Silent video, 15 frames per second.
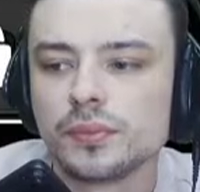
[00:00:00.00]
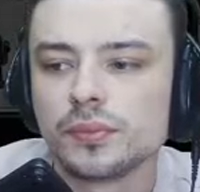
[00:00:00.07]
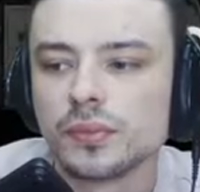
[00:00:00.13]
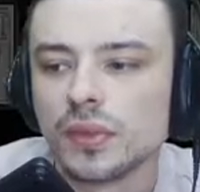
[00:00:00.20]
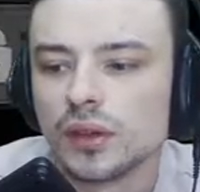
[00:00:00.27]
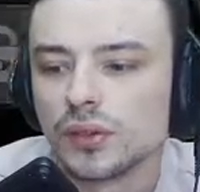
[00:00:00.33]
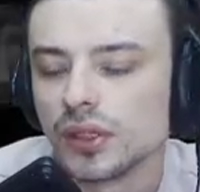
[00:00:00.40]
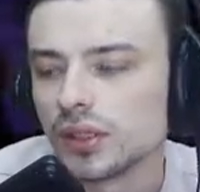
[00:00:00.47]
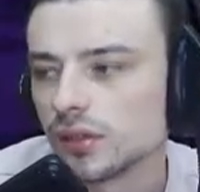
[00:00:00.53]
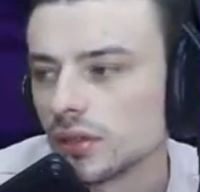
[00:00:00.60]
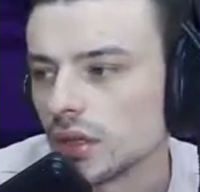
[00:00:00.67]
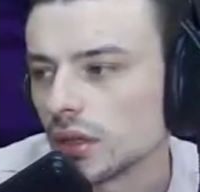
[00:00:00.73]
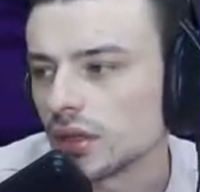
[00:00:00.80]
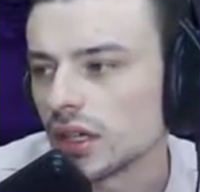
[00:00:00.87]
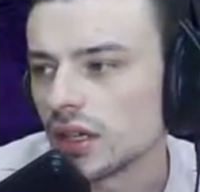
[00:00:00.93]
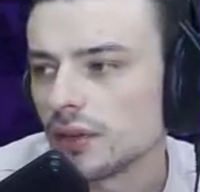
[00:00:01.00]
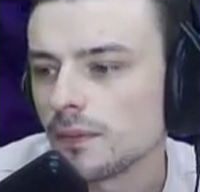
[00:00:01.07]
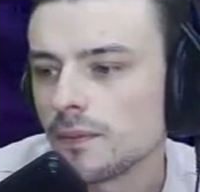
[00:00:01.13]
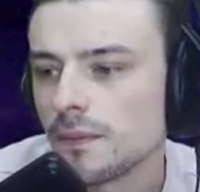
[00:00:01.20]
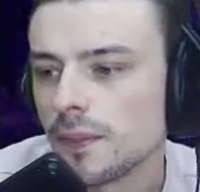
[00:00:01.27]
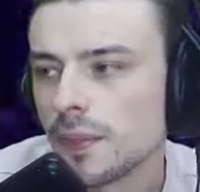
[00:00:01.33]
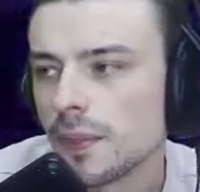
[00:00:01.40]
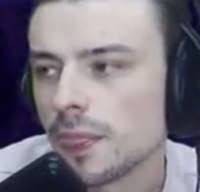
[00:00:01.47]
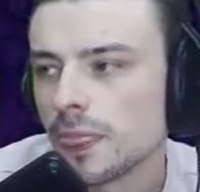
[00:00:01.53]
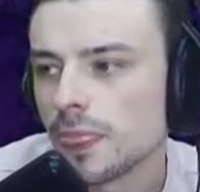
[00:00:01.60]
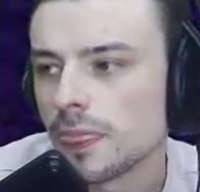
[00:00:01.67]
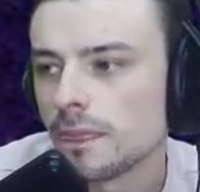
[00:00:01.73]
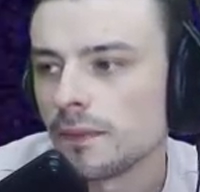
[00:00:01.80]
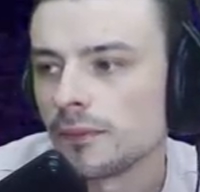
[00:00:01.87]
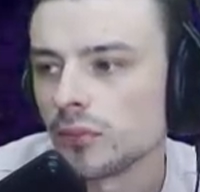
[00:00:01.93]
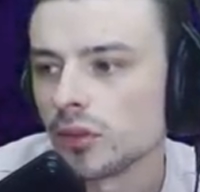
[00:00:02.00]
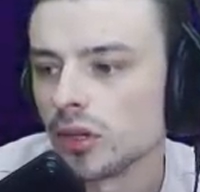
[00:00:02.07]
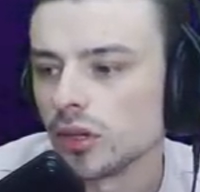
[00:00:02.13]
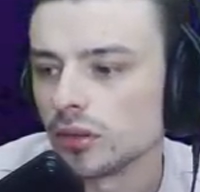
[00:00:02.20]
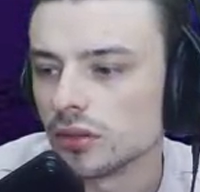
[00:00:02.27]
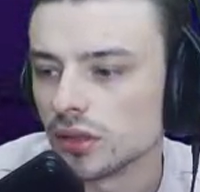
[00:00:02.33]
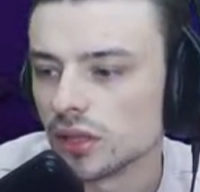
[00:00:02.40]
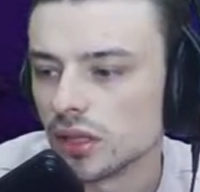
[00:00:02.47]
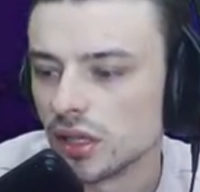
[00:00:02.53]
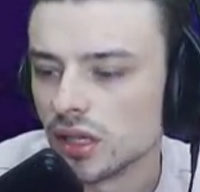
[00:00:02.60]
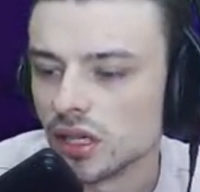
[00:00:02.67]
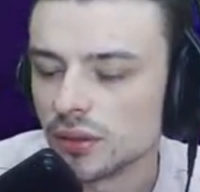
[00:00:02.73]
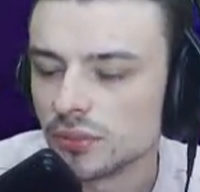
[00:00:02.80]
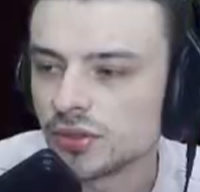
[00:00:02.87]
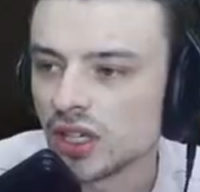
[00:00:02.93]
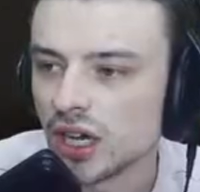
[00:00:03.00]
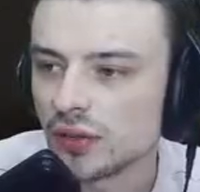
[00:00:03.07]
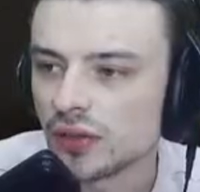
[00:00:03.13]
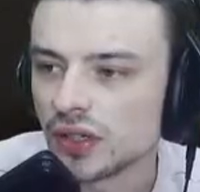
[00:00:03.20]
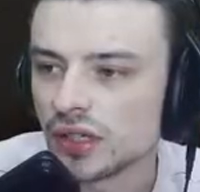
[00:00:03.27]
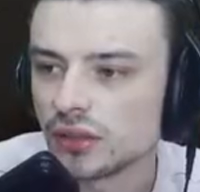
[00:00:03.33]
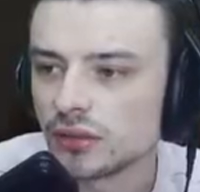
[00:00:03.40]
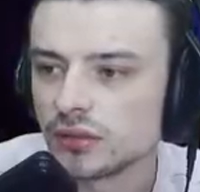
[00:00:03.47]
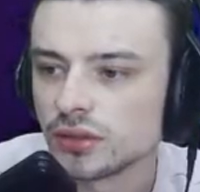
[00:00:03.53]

Lovely. Okay. Well, um, Donovan,